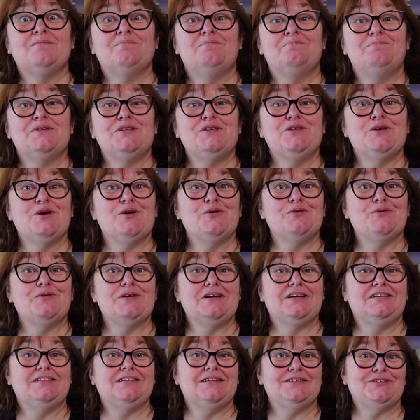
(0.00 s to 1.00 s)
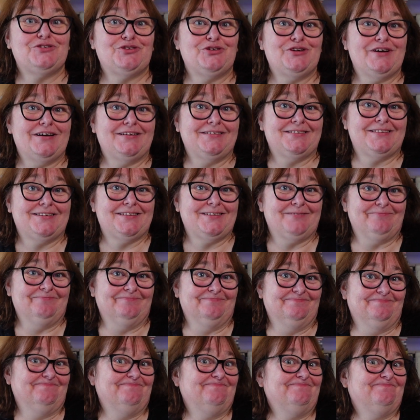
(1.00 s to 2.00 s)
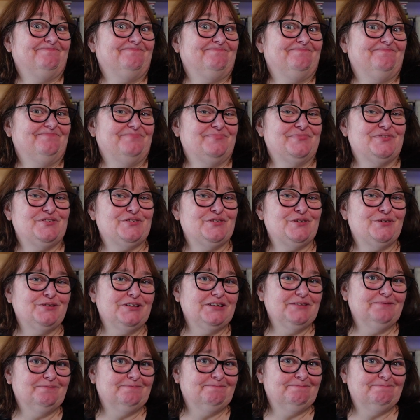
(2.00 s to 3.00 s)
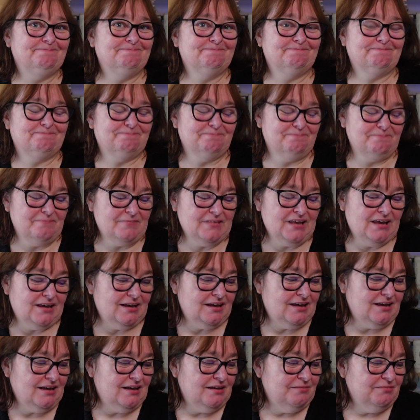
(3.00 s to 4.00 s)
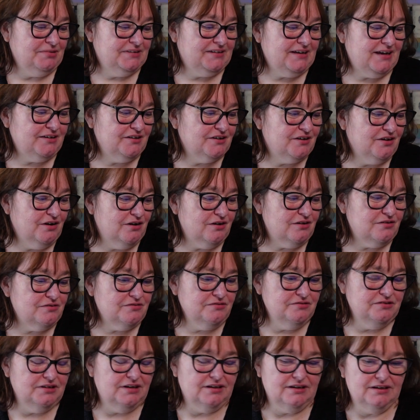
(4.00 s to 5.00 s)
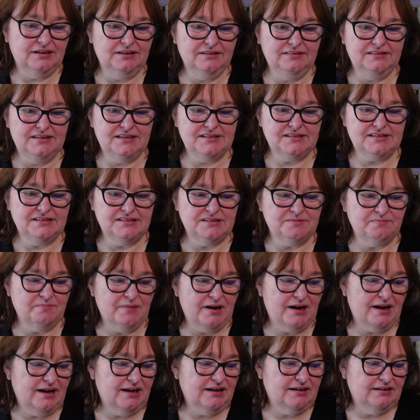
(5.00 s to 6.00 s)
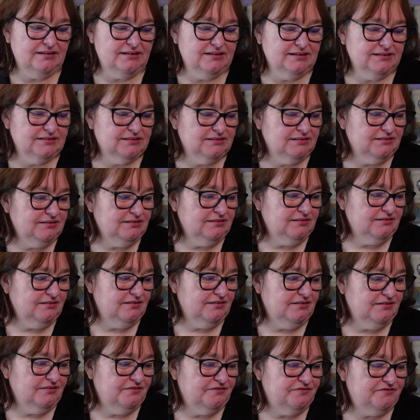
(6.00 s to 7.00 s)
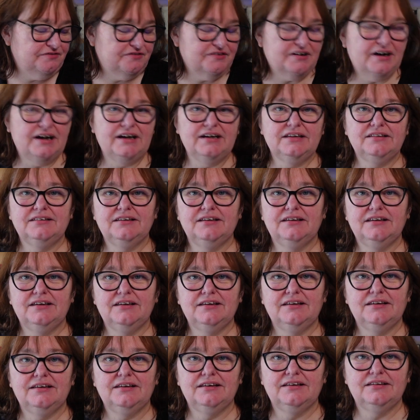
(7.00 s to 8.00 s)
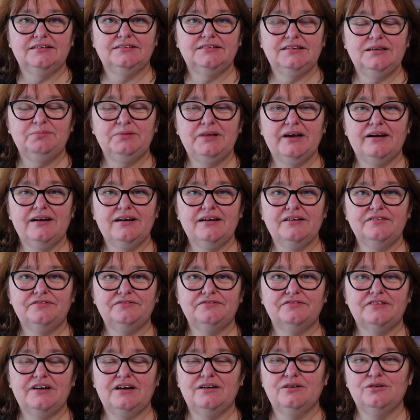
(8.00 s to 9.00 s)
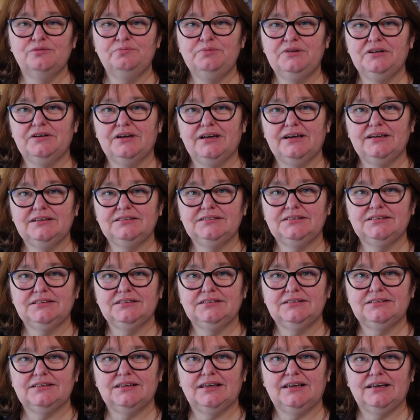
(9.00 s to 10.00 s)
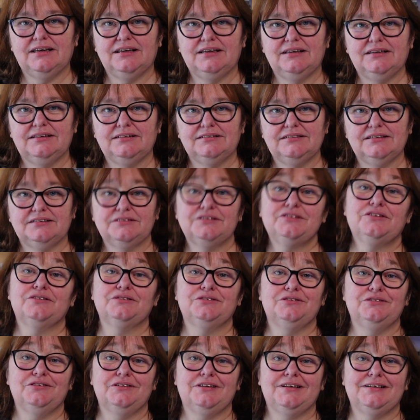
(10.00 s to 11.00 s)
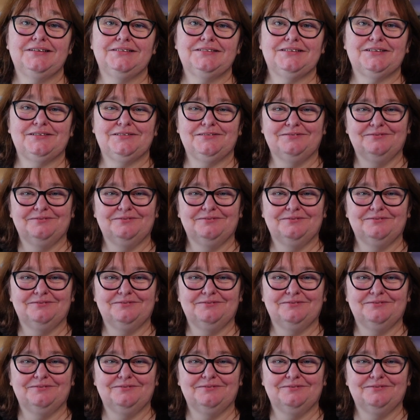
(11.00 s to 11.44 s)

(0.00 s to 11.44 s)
But no English yet, sorry. But there you go, this is my little Friday deep dive. I hope you liked it, and talk to you later.